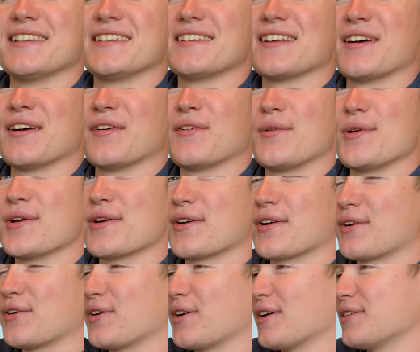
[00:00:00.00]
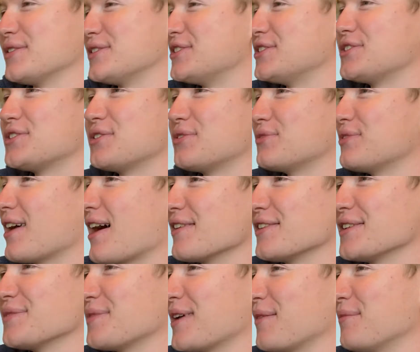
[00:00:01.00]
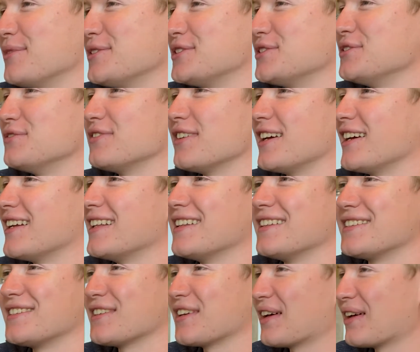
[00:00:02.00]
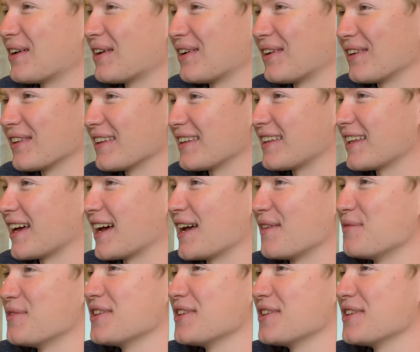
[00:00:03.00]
so I was just surrounded by Mizzou fans all the time.